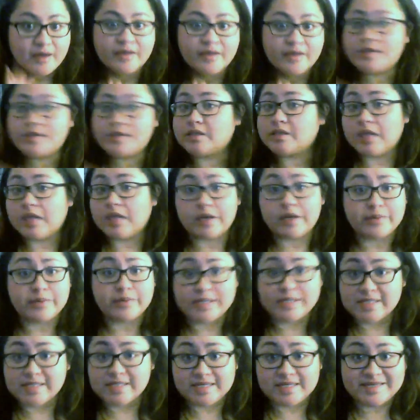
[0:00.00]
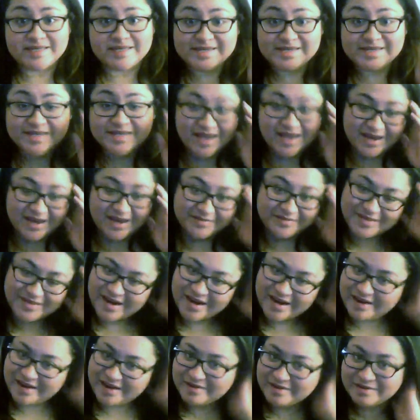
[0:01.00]
There's a lot of reasons that
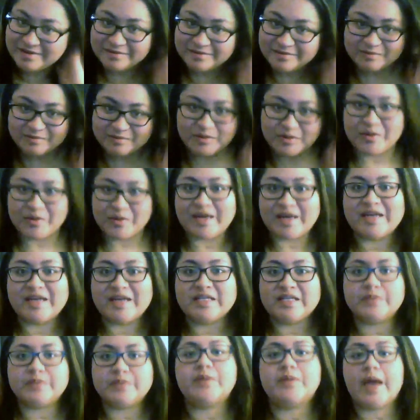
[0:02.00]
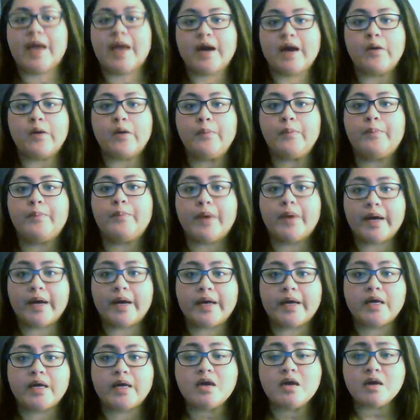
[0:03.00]
I won't get into now,
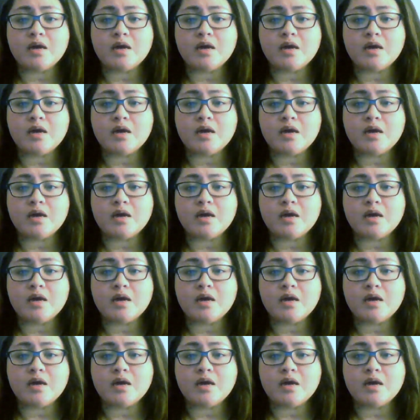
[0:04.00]
but